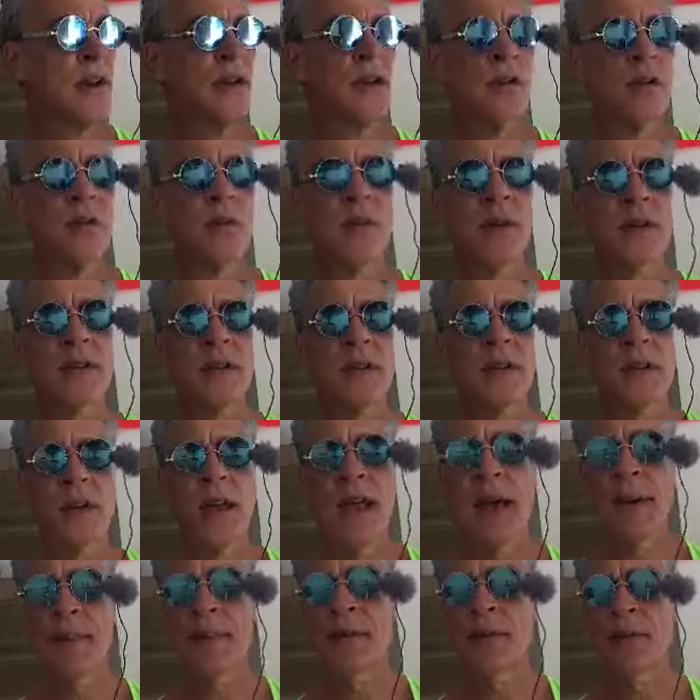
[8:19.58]
knew it was going to
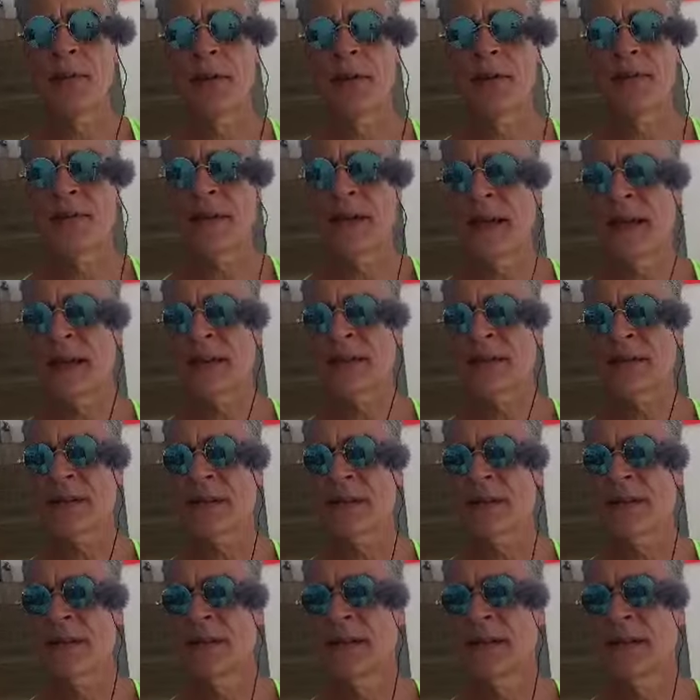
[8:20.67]
happen real fast,